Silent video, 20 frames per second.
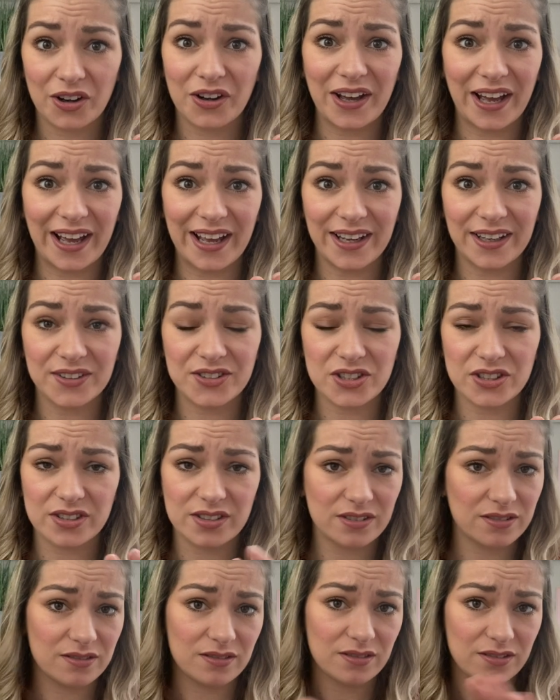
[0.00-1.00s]
Okay,
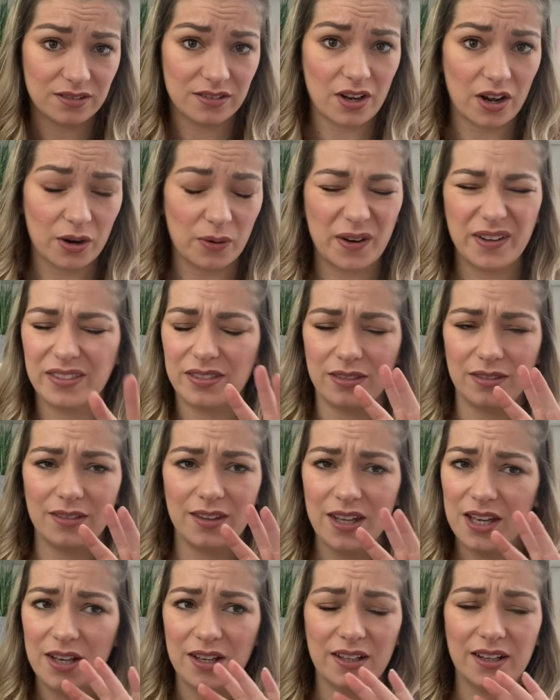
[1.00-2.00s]
just, no,
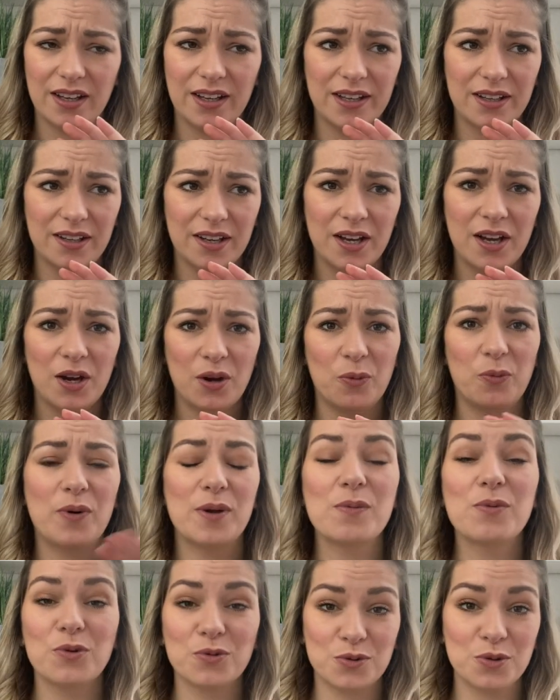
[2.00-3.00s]

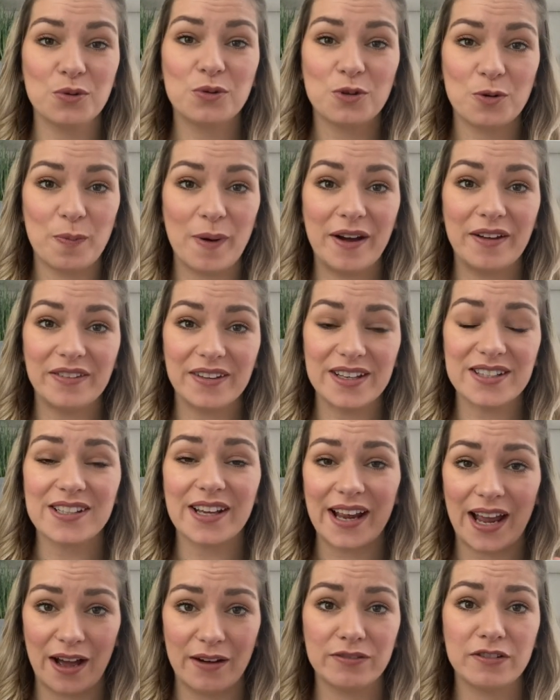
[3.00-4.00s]
we will talk about this.
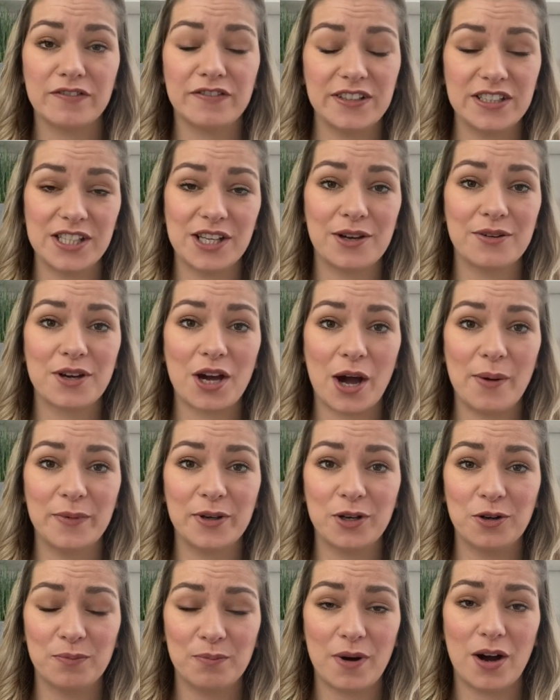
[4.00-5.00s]
I have a video
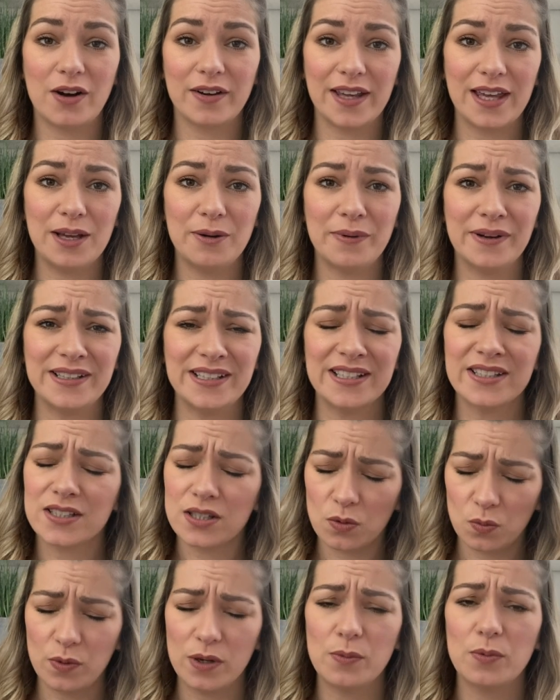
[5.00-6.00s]
coming on marquee weddings,
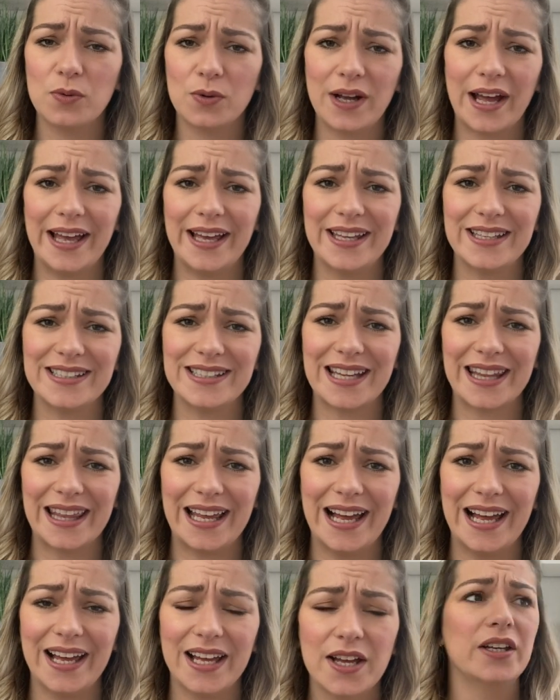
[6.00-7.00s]
so we will get into
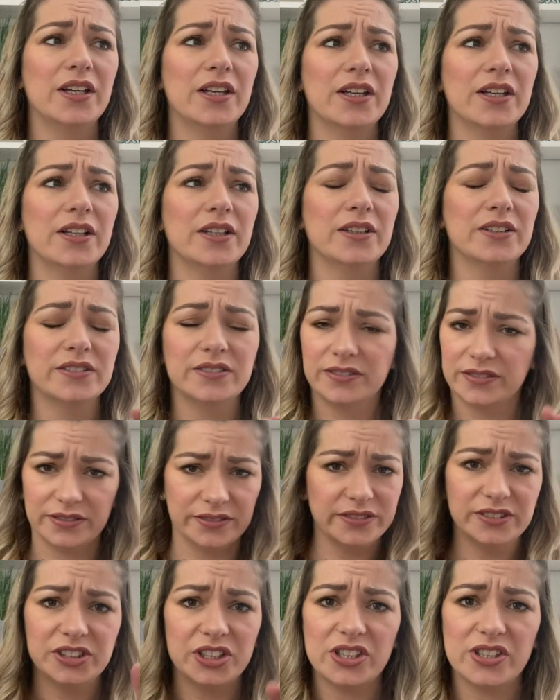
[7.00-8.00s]
that.
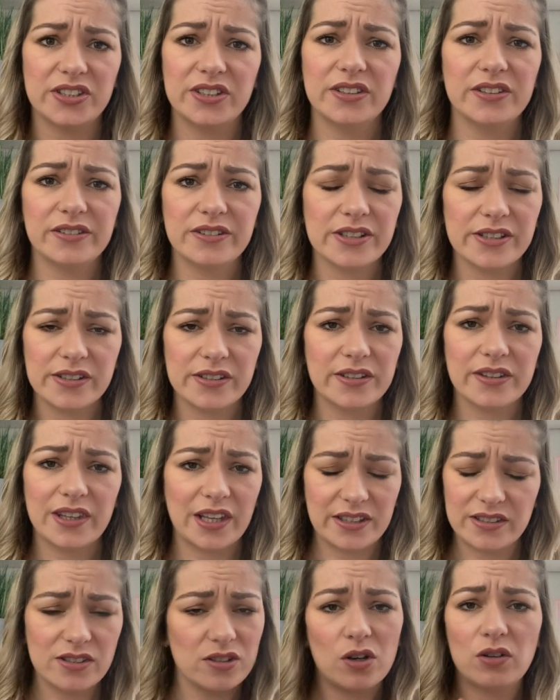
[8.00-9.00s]
Just,
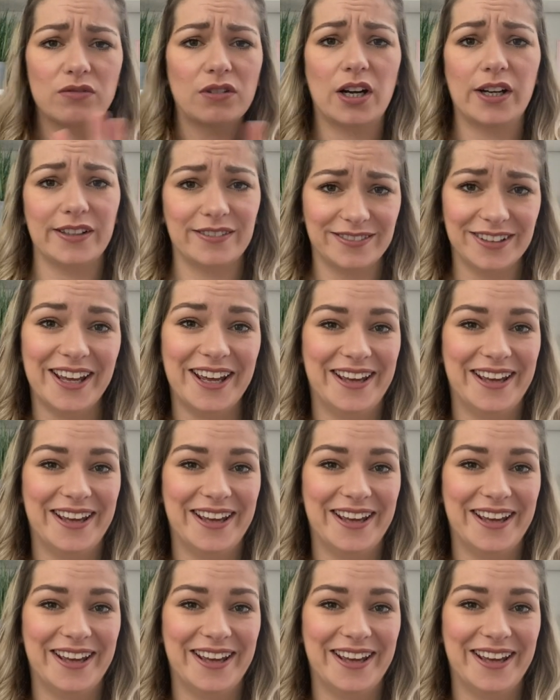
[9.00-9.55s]
that's not right.